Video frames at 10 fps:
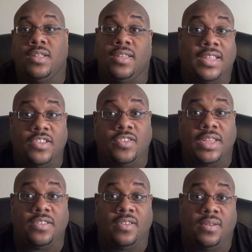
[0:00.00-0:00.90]
the things you
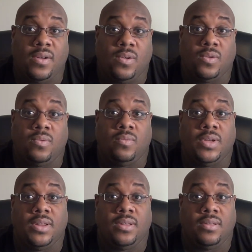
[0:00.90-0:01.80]
need to know
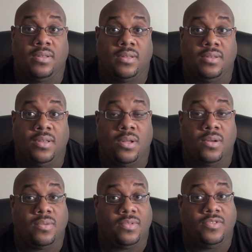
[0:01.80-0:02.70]
when you
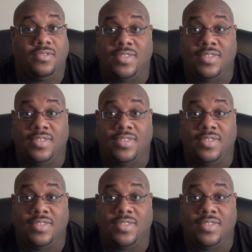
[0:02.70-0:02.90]
know,